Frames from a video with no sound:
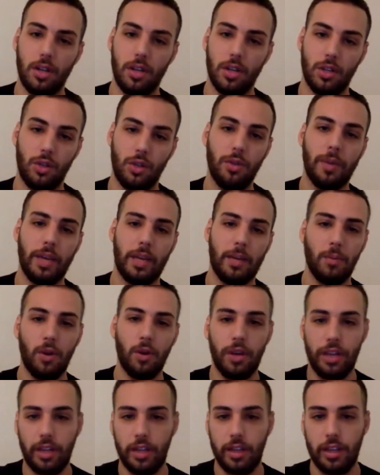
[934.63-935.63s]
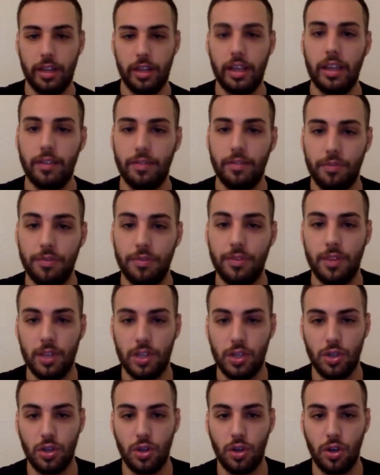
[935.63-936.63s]
so you make money if the
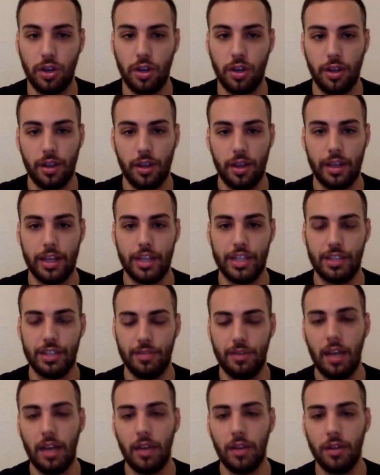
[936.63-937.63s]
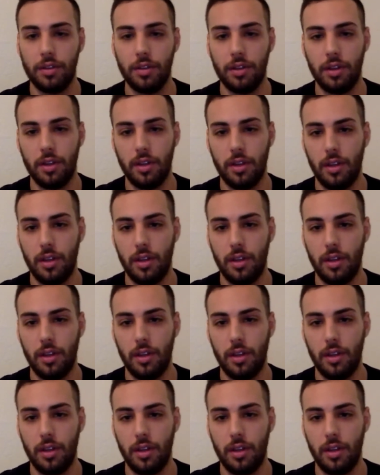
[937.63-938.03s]
stock gets devalued